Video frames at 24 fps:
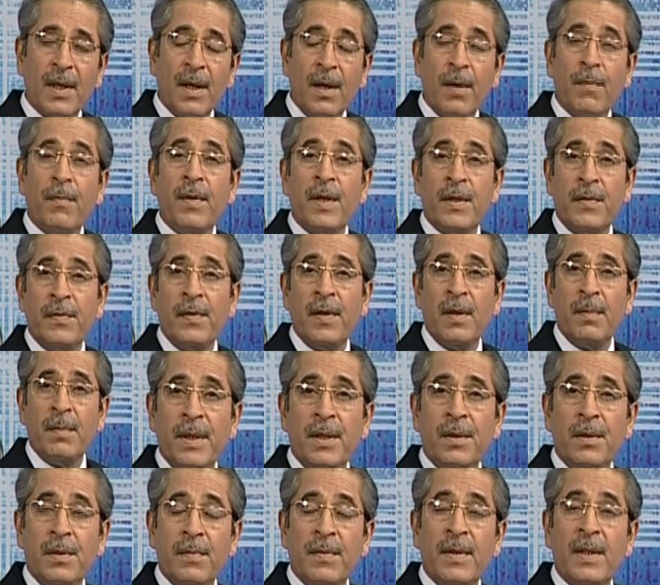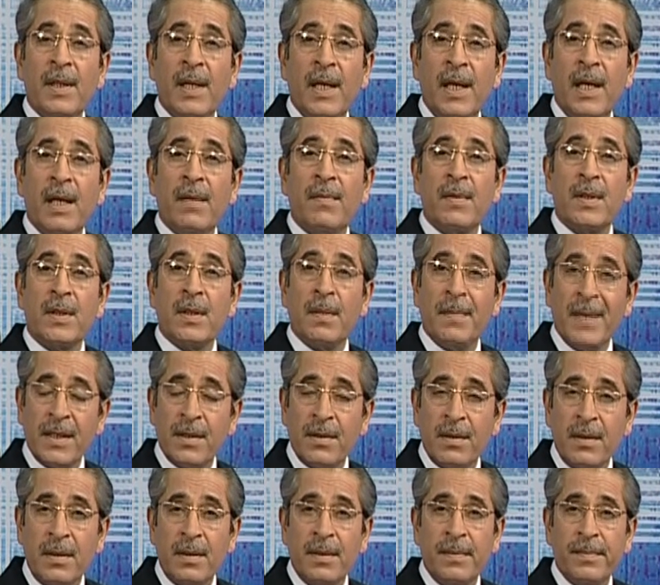which will toward the end of the
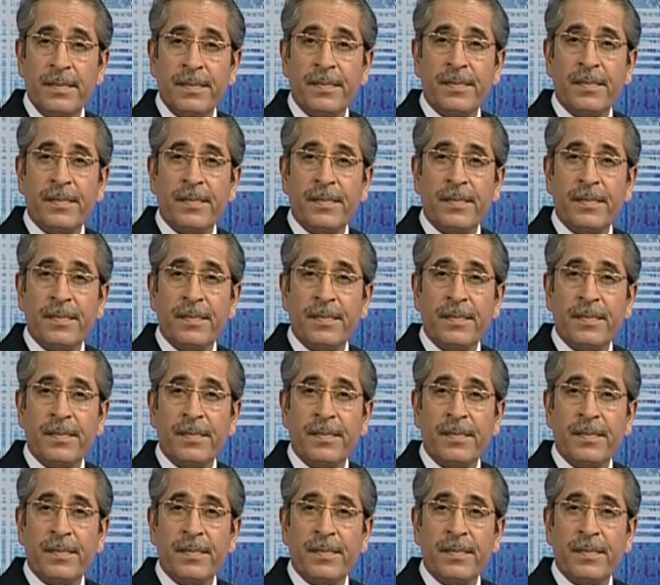semester,